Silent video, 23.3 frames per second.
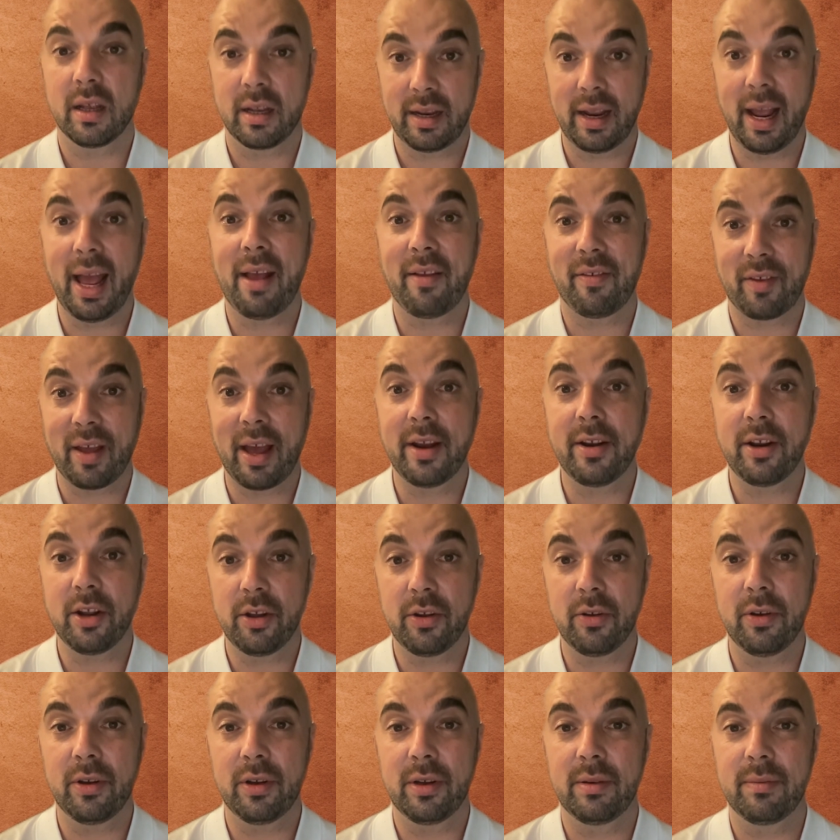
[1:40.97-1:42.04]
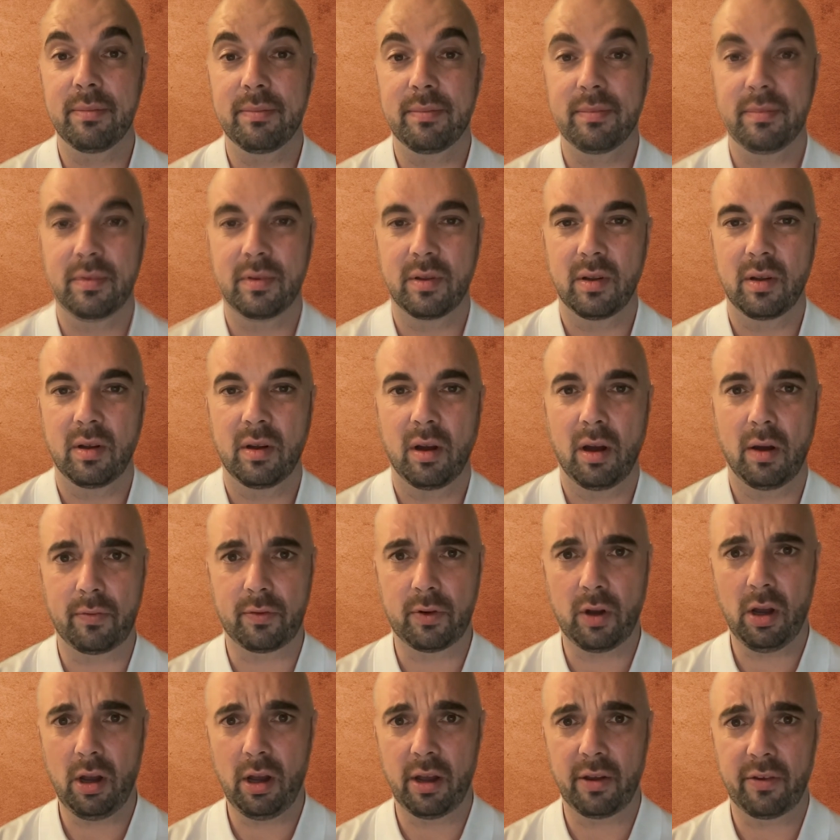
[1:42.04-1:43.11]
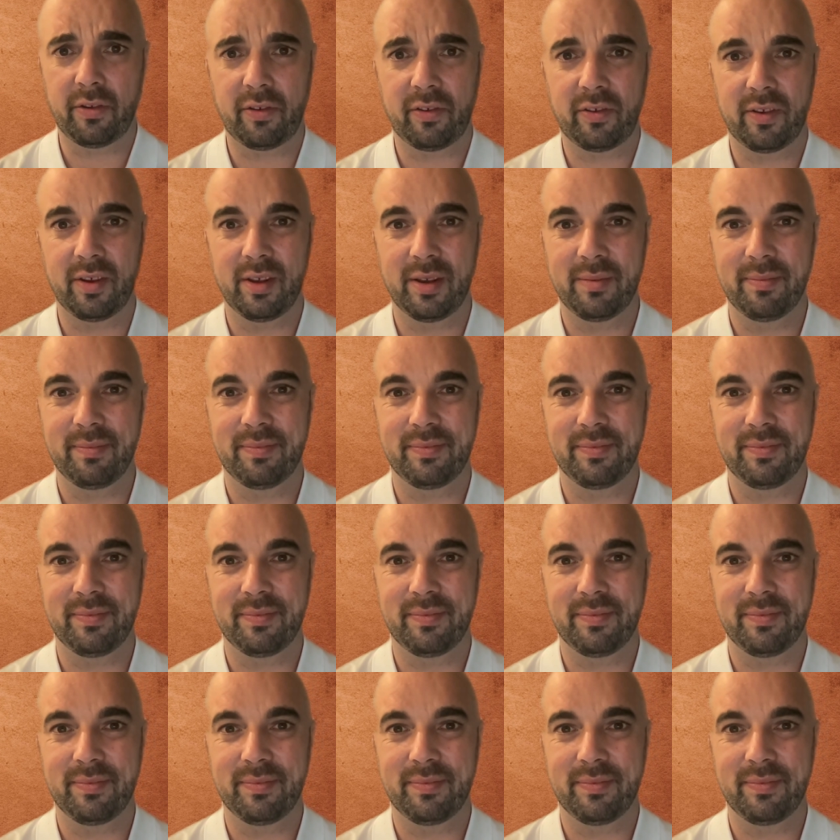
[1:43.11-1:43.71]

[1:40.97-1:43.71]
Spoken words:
yes I do, of course,